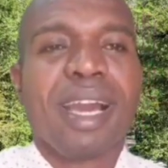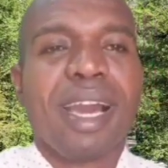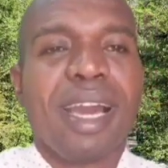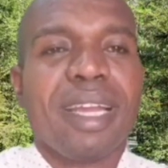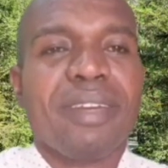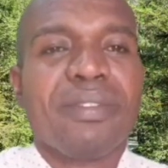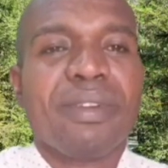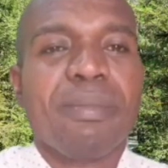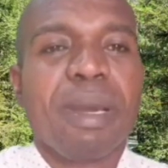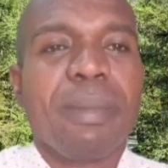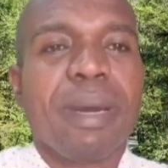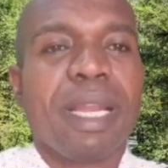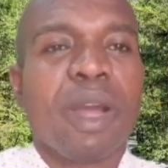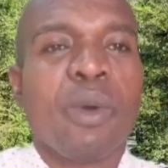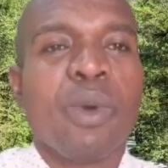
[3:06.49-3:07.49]
And
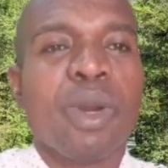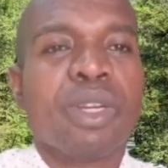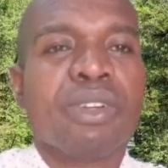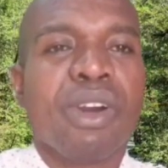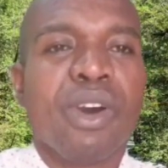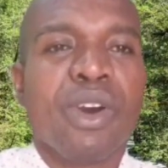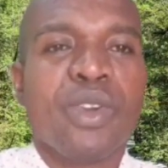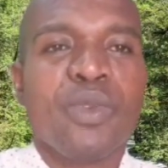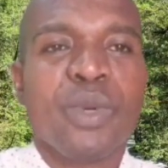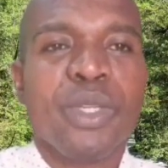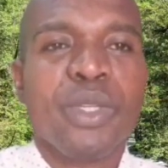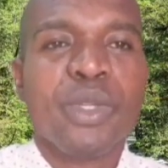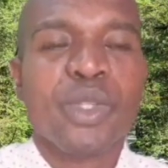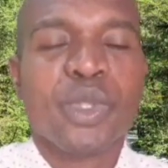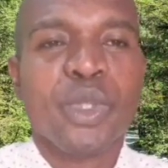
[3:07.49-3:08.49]
remember that what God
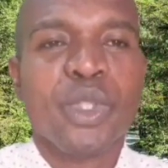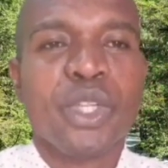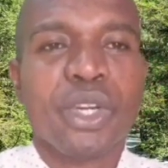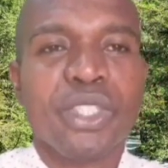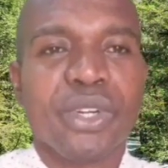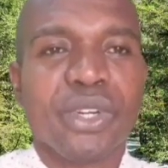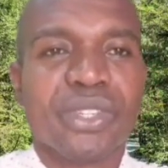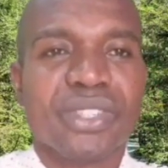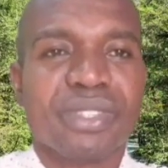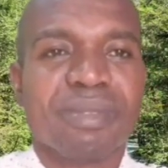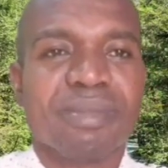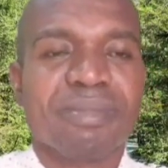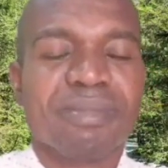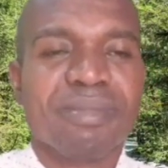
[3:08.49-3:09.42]
will use to judge us